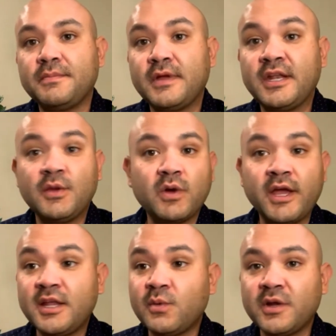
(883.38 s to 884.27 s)

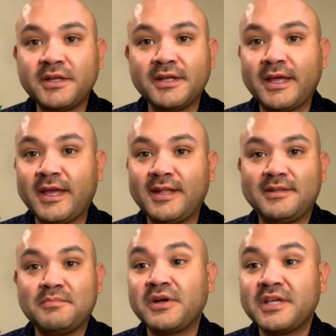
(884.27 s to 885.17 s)
Anyone can get
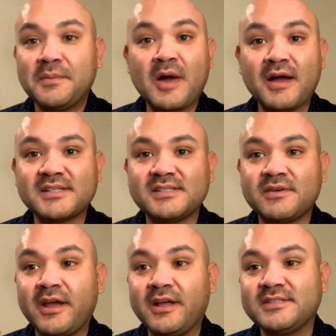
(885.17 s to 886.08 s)
monkeypox,
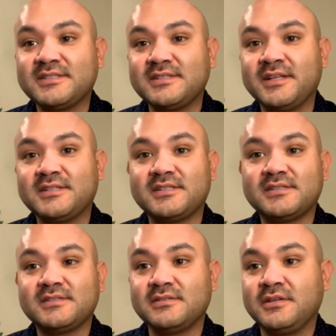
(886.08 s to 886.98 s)
right? It's,
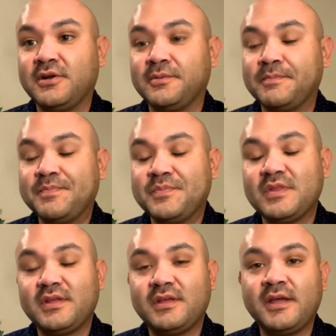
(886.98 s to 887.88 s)
you know,
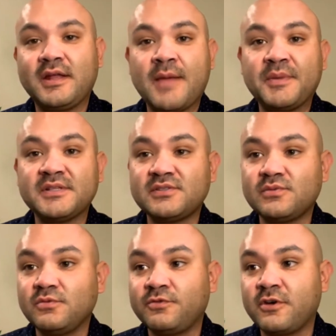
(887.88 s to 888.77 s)
it happens
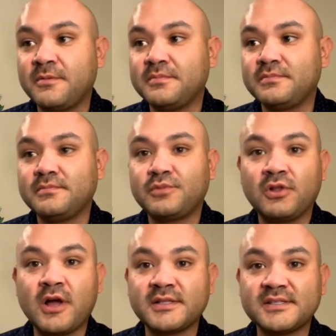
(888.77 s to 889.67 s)
from
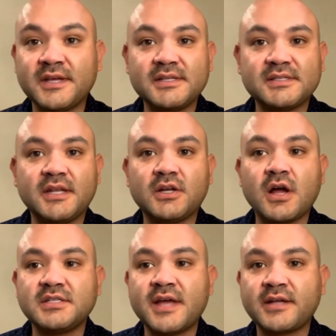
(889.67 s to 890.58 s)
prolonged skin to skin
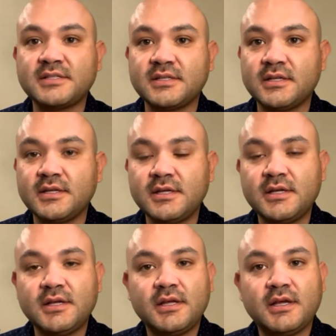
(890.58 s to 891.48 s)
contact.
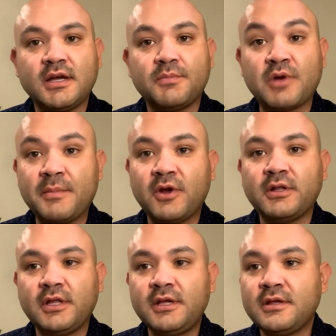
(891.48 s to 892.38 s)

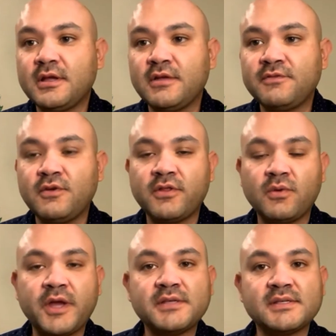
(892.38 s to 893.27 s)
primarily, and a few other
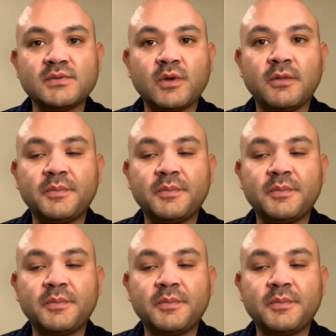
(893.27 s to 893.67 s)
ways as well.